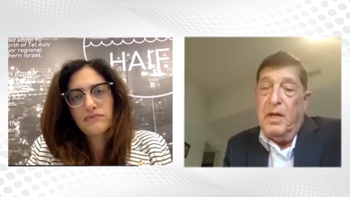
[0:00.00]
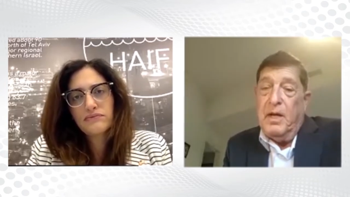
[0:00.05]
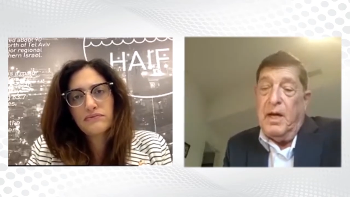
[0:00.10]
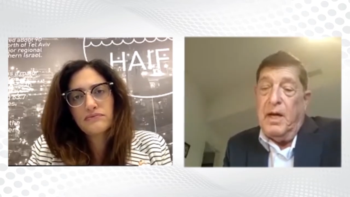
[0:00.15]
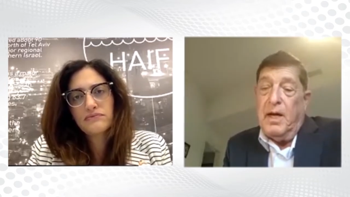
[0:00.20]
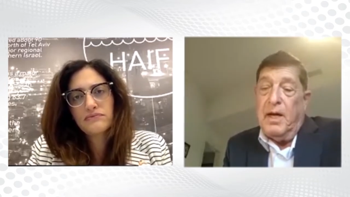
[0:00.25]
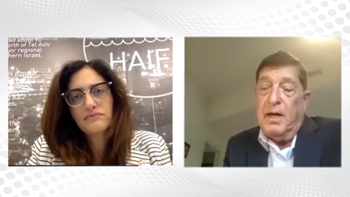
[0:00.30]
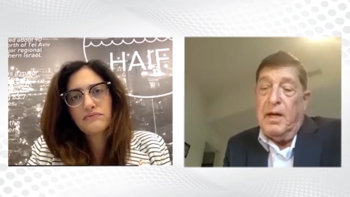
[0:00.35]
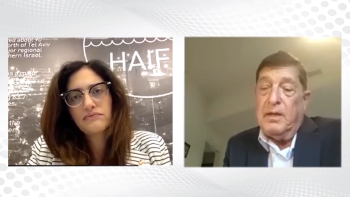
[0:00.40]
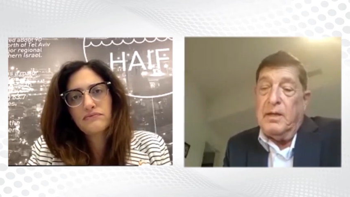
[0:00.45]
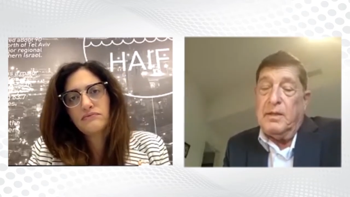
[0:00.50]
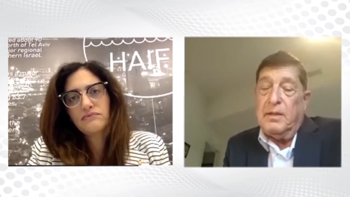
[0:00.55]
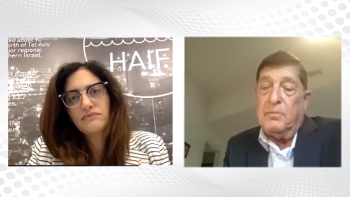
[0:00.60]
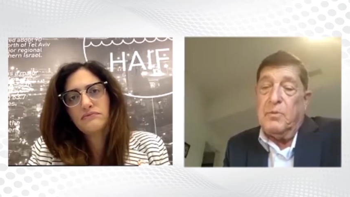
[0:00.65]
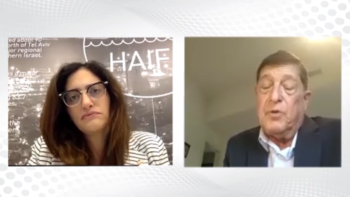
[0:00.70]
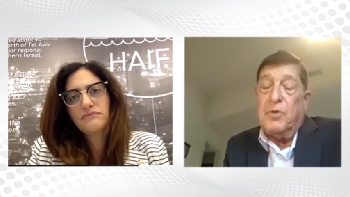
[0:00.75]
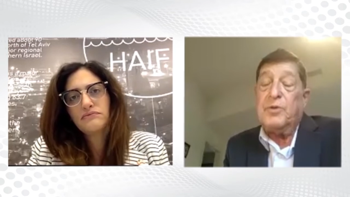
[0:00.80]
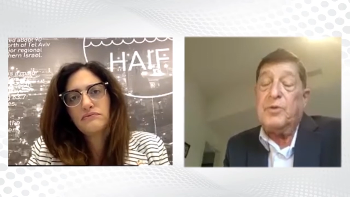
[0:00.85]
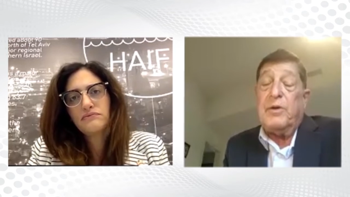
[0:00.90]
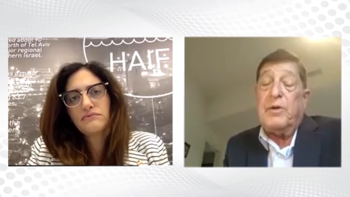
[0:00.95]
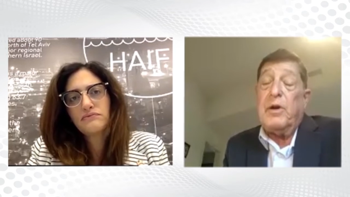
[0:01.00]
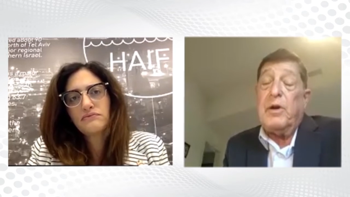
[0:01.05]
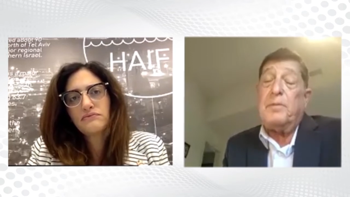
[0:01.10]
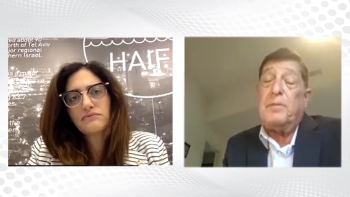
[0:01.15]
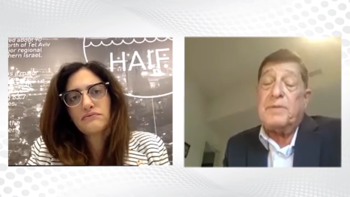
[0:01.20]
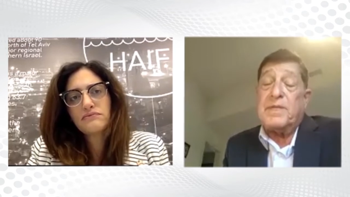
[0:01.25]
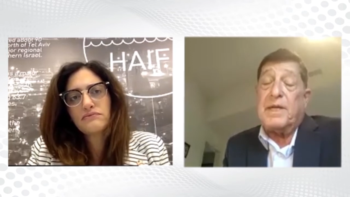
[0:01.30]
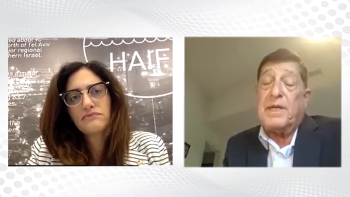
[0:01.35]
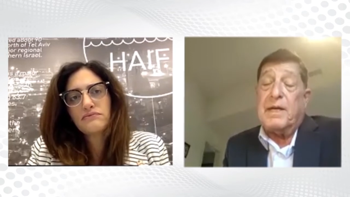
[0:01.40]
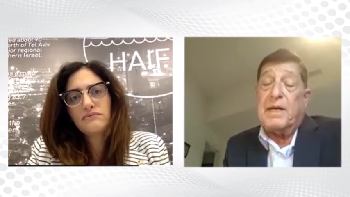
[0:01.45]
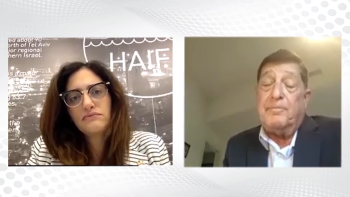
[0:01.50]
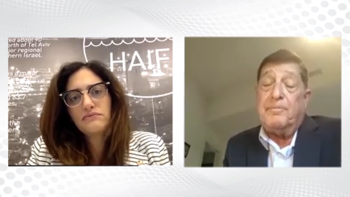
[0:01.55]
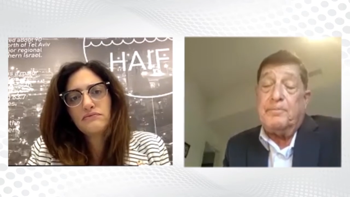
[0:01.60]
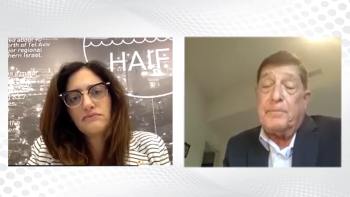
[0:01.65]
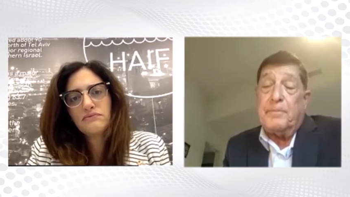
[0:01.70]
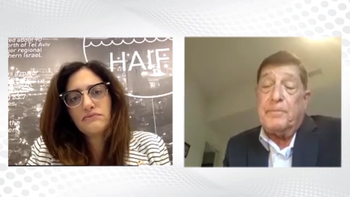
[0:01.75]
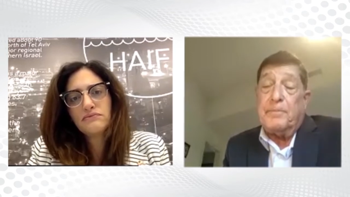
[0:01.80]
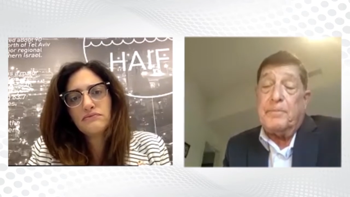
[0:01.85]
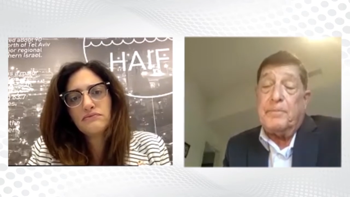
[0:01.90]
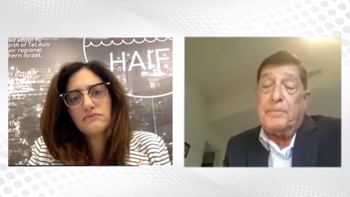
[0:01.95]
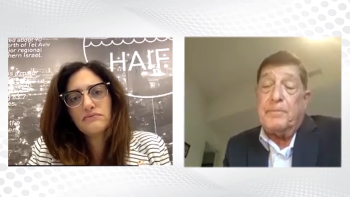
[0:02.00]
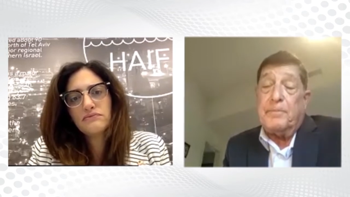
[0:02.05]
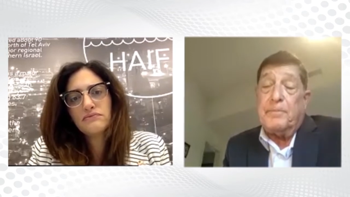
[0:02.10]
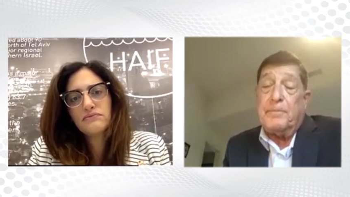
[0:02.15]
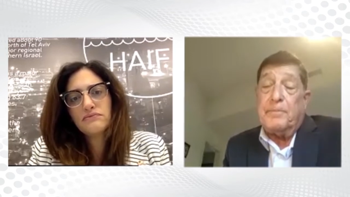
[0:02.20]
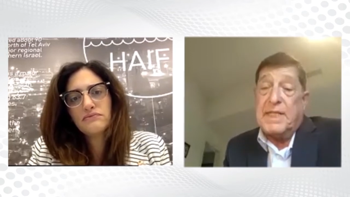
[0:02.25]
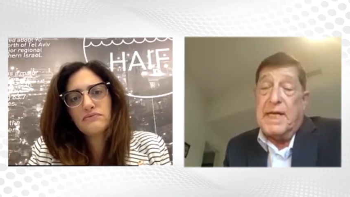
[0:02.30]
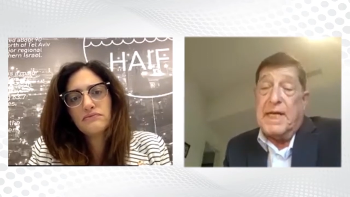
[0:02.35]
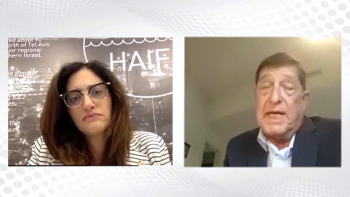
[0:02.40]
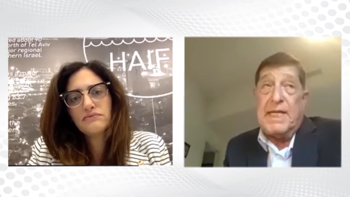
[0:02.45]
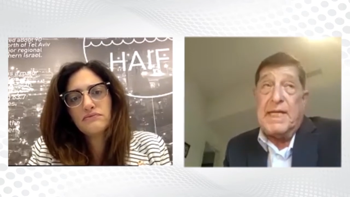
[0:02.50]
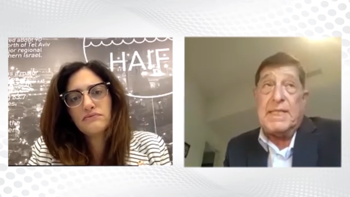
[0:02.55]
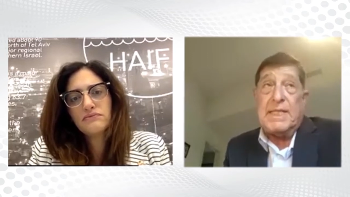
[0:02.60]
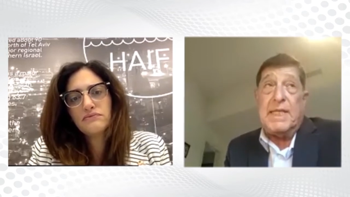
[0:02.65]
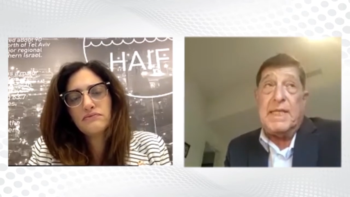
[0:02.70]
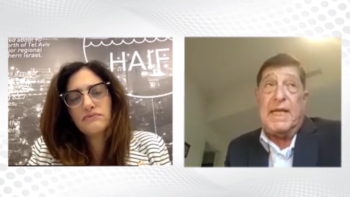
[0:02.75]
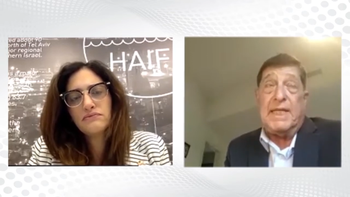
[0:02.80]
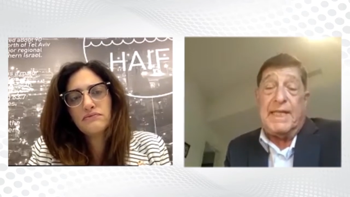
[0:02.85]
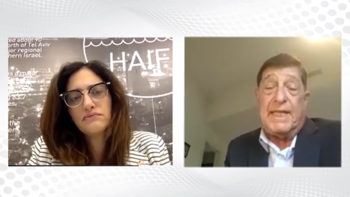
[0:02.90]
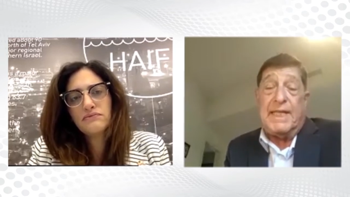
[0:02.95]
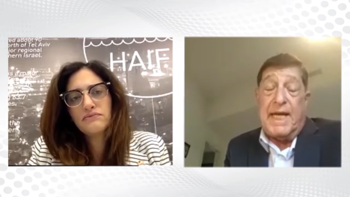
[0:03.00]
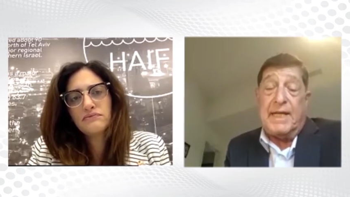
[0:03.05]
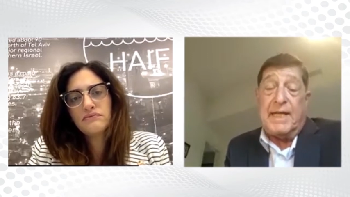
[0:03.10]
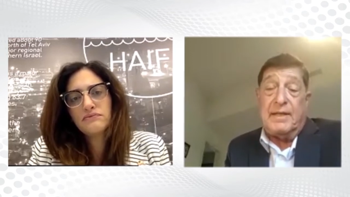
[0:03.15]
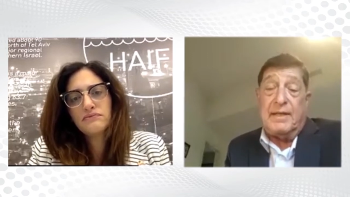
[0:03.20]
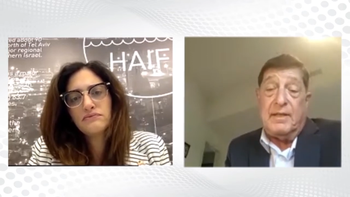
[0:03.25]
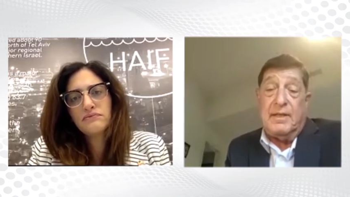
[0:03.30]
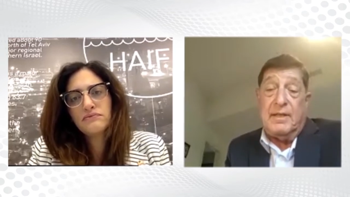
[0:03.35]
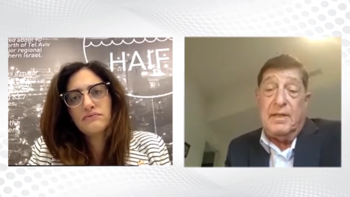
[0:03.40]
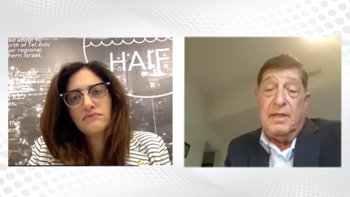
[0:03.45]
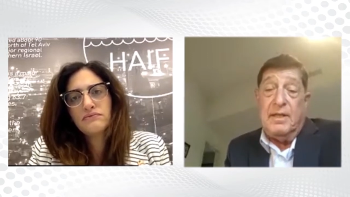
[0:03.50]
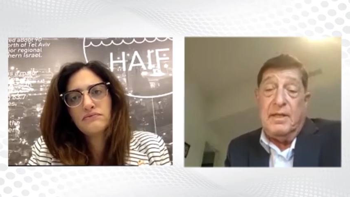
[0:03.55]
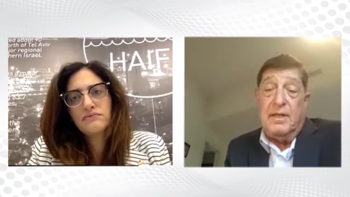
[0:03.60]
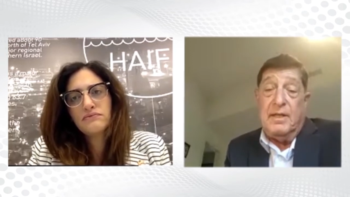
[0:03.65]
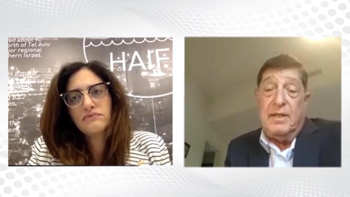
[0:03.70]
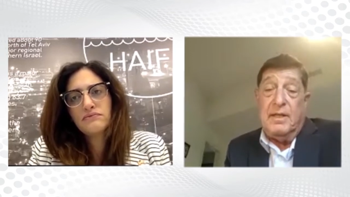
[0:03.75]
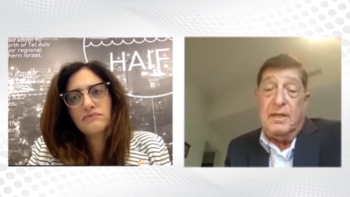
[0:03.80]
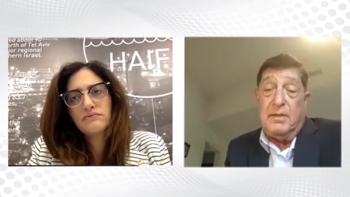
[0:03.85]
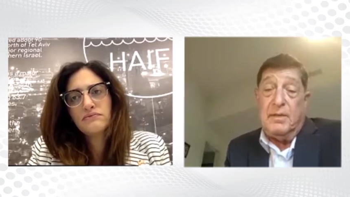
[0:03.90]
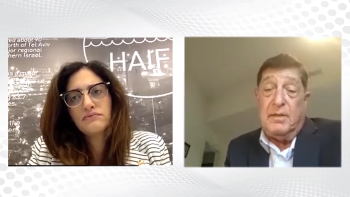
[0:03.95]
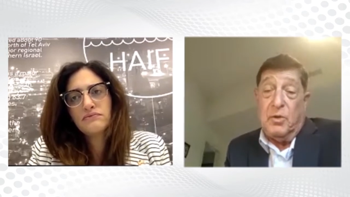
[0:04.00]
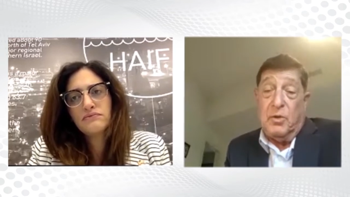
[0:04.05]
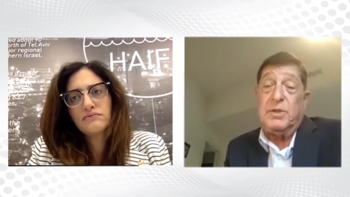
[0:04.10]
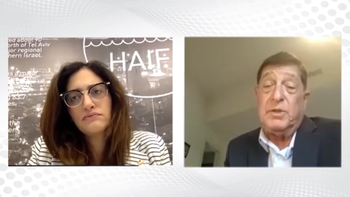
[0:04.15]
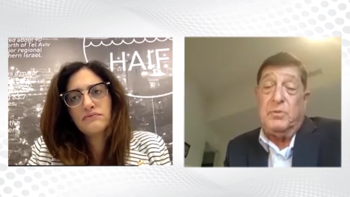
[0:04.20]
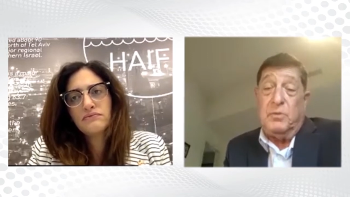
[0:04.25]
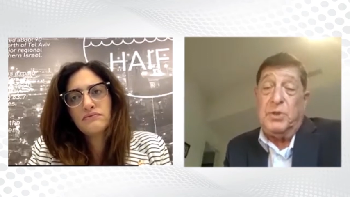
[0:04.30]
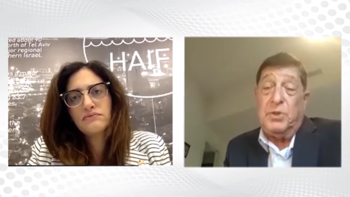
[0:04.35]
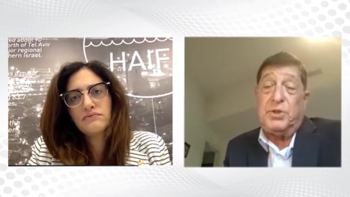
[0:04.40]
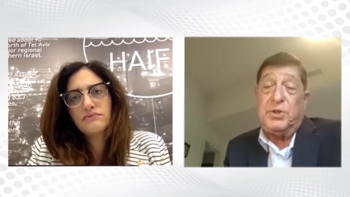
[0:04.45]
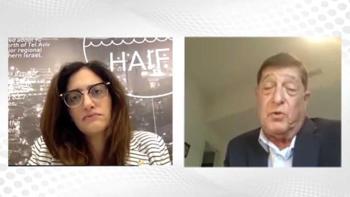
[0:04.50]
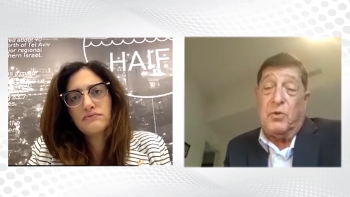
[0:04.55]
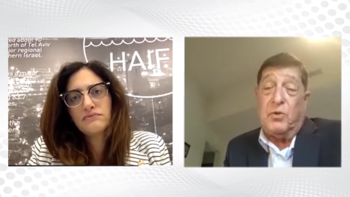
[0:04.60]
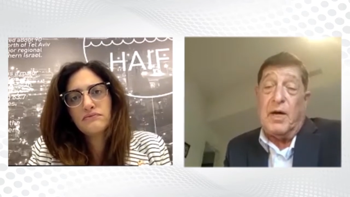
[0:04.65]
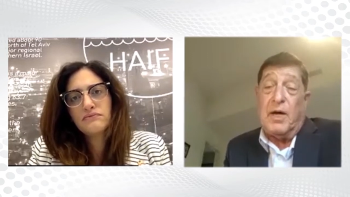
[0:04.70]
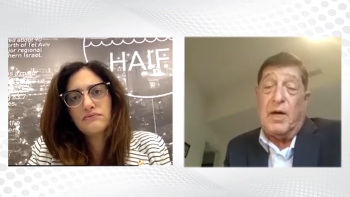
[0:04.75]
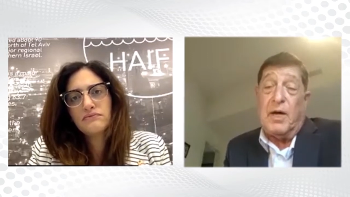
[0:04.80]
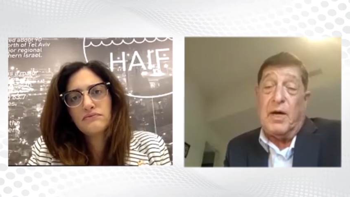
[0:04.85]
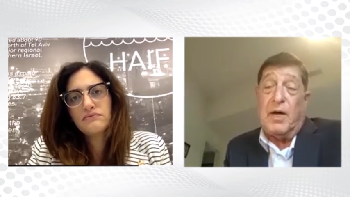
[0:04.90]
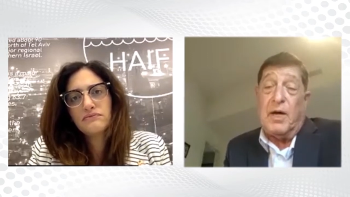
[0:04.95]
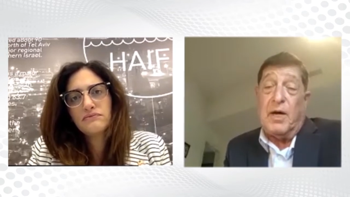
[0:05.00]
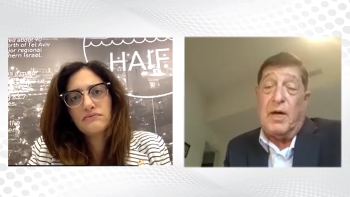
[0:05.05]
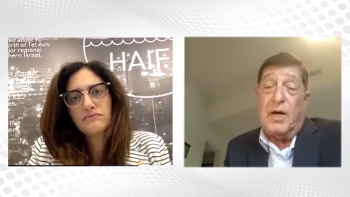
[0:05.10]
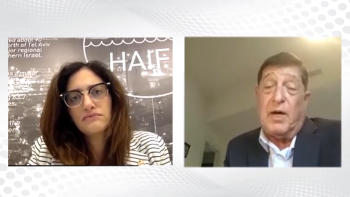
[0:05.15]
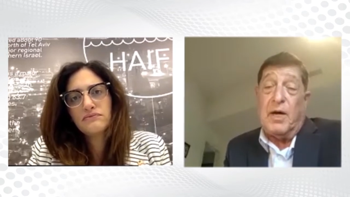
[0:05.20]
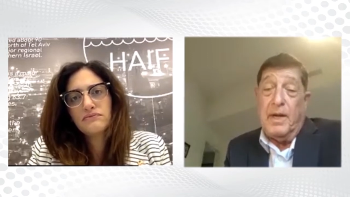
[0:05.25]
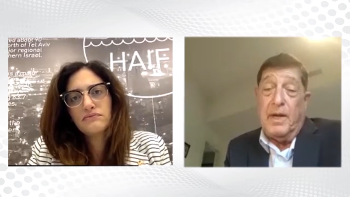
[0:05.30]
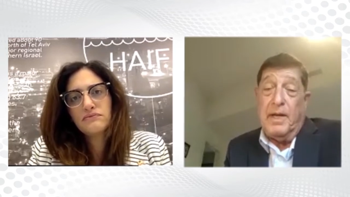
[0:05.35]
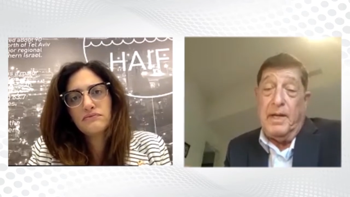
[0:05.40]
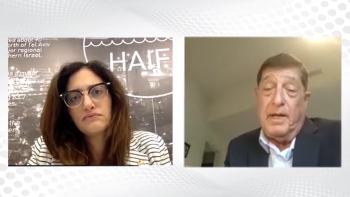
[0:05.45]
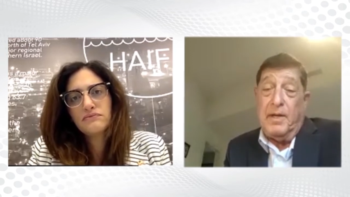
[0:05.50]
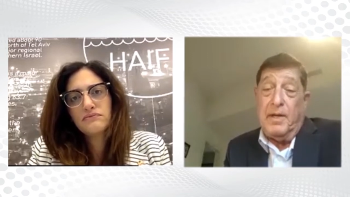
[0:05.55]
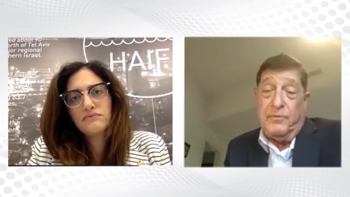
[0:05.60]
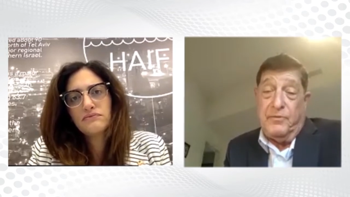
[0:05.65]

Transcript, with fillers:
Speaker 1: Uh, the more the Arabs are, are criticized, attacked, the more they will show up and, and